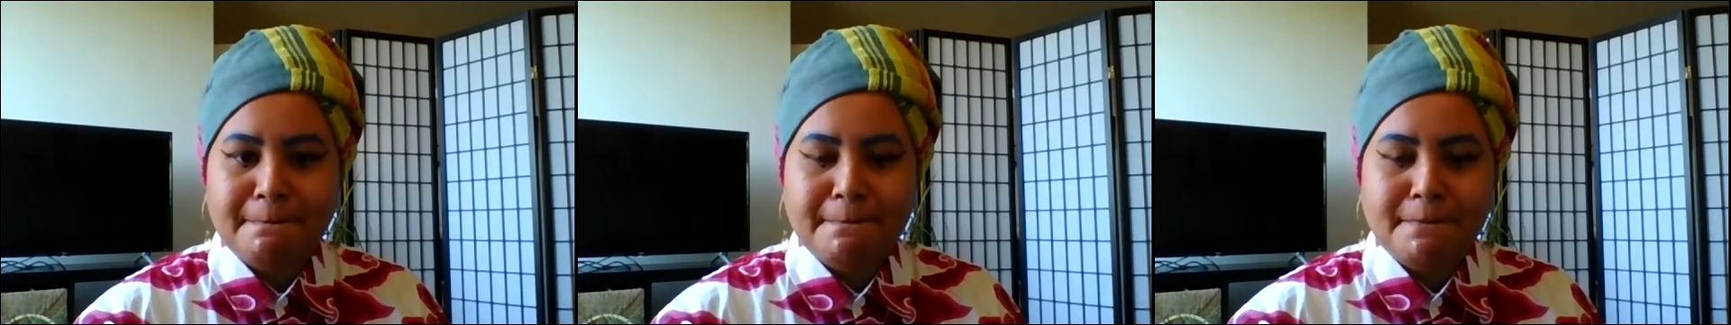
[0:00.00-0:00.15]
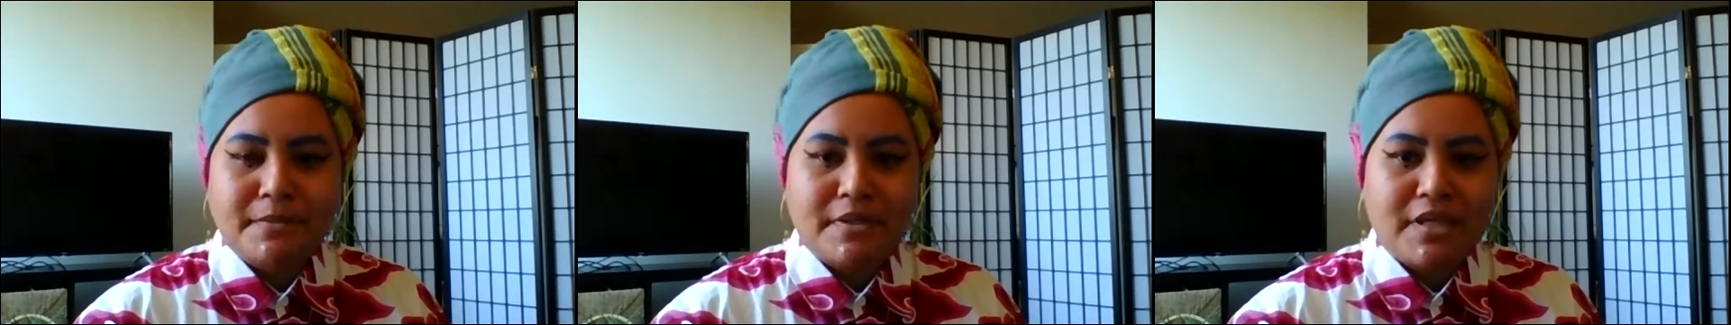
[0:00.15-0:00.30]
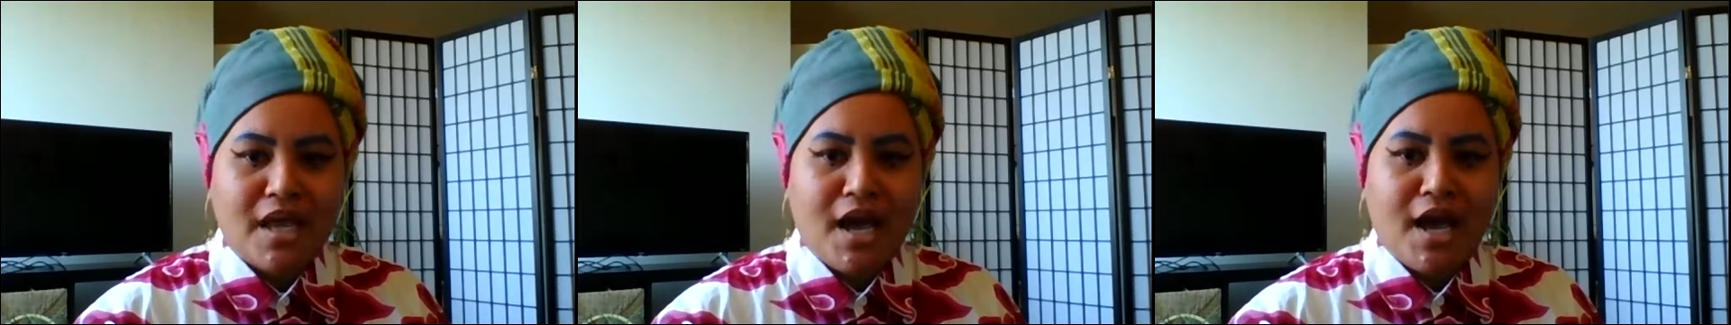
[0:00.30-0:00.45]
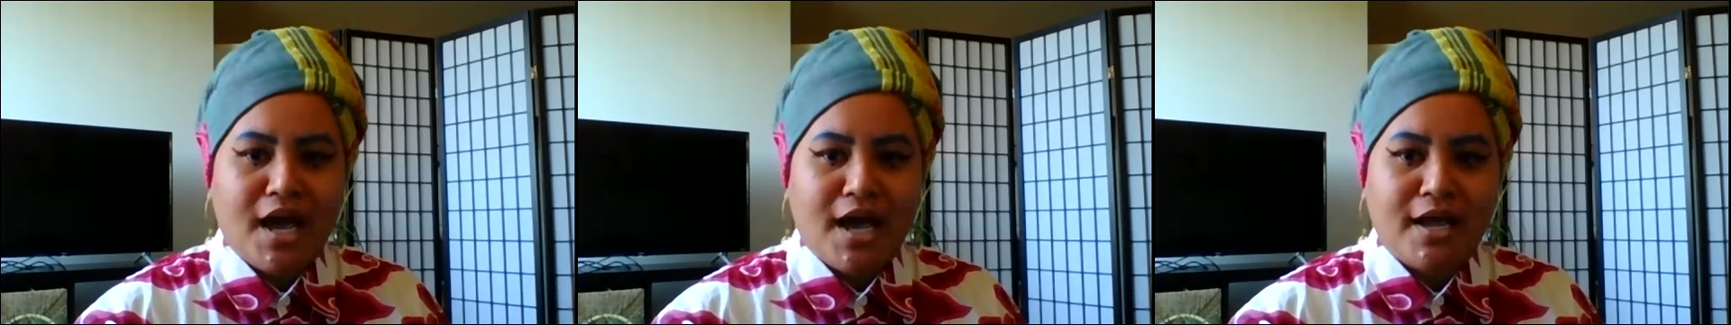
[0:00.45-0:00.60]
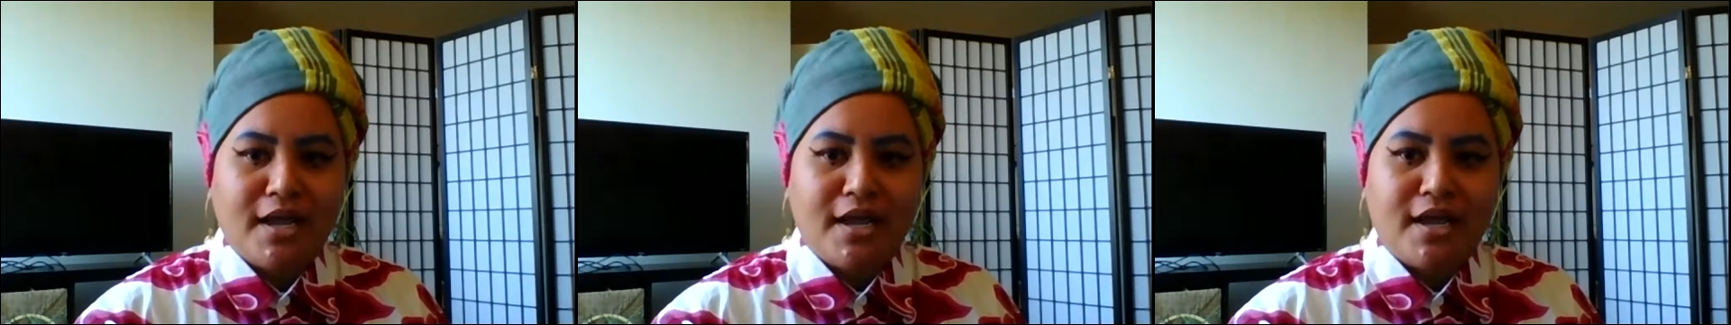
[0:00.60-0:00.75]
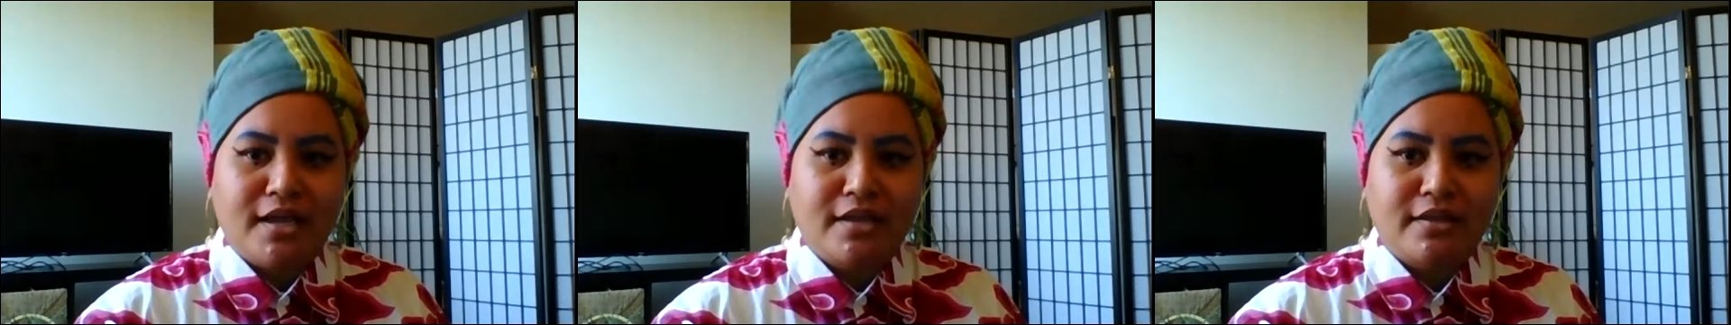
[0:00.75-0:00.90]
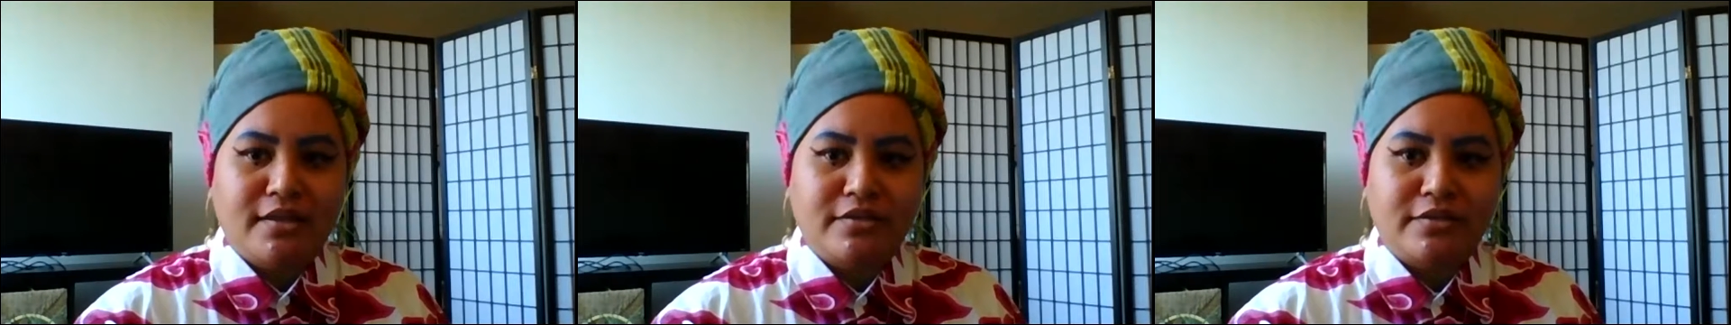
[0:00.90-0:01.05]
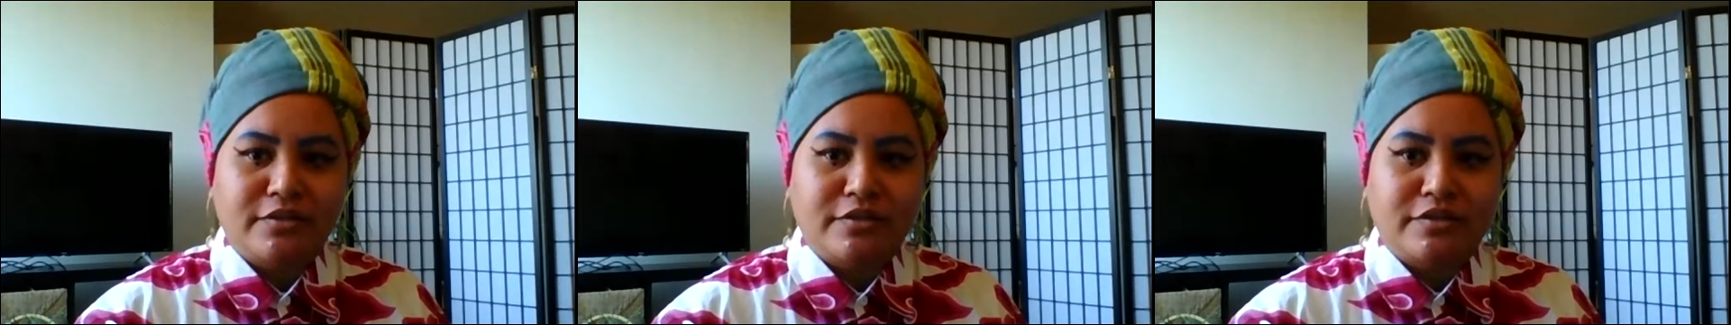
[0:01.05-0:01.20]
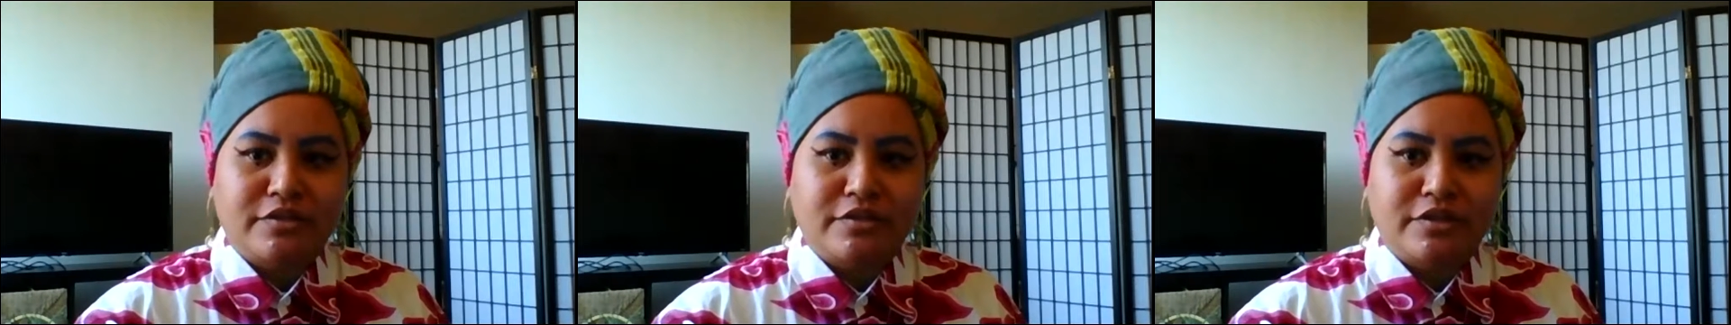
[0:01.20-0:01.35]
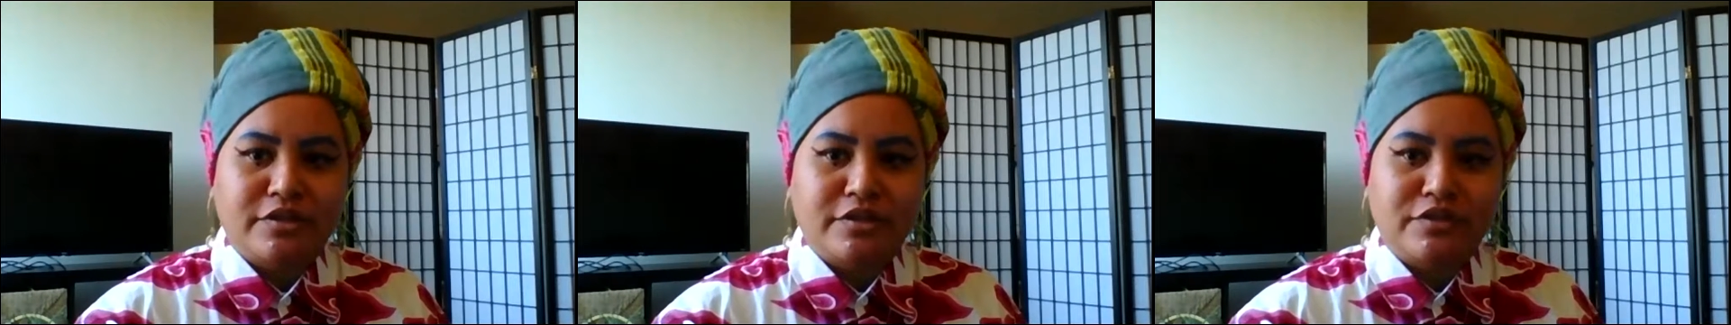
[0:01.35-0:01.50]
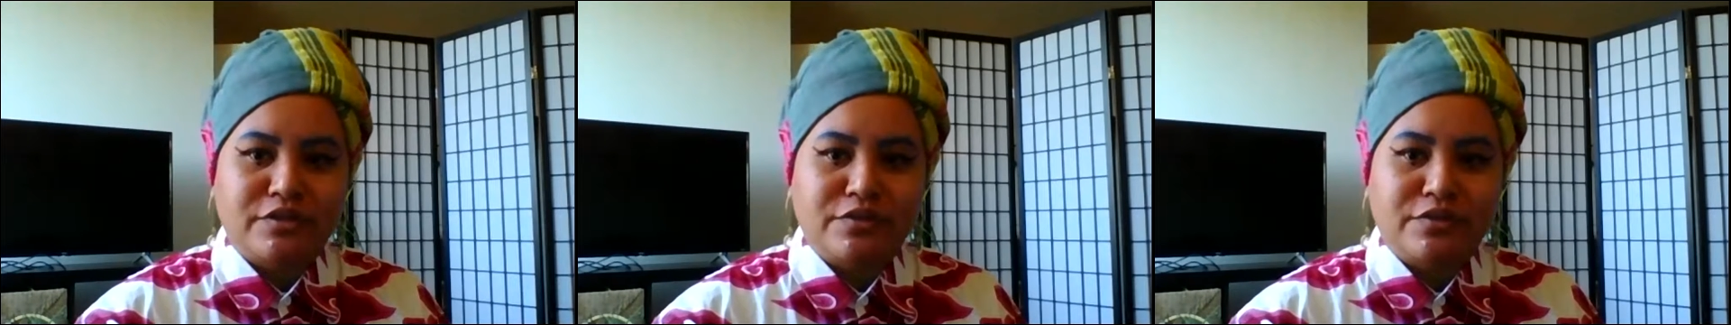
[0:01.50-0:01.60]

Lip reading: yeah, just